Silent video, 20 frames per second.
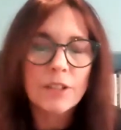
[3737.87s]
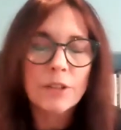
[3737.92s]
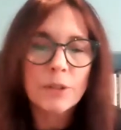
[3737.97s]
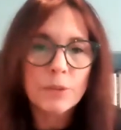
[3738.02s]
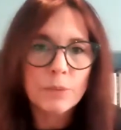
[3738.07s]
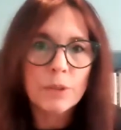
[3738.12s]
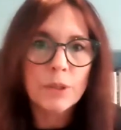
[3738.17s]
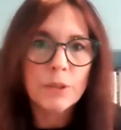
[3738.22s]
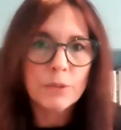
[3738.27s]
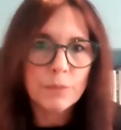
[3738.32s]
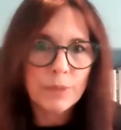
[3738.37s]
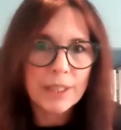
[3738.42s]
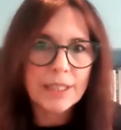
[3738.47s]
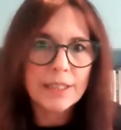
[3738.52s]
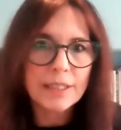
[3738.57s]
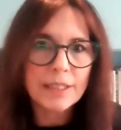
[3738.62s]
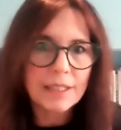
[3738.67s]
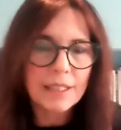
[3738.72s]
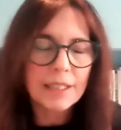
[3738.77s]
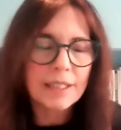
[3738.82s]
who
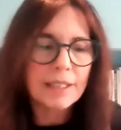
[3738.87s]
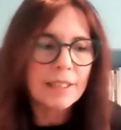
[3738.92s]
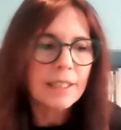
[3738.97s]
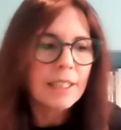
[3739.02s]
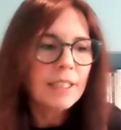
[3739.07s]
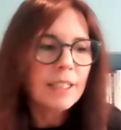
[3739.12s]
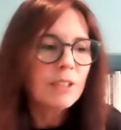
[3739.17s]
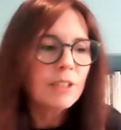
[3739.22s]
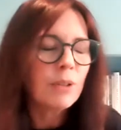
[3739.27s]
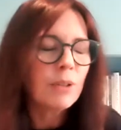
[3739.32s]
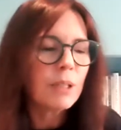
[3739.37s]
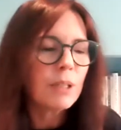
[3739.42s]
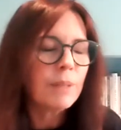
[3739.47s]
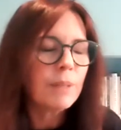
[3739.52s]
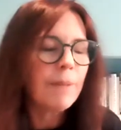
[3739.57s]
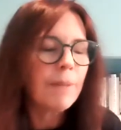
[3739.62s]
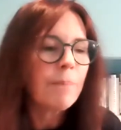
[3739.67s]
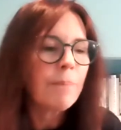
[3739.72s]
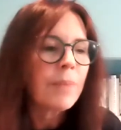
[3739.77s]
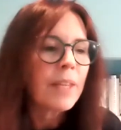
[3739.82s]
wins the
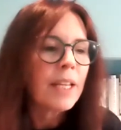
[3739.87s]
tournament.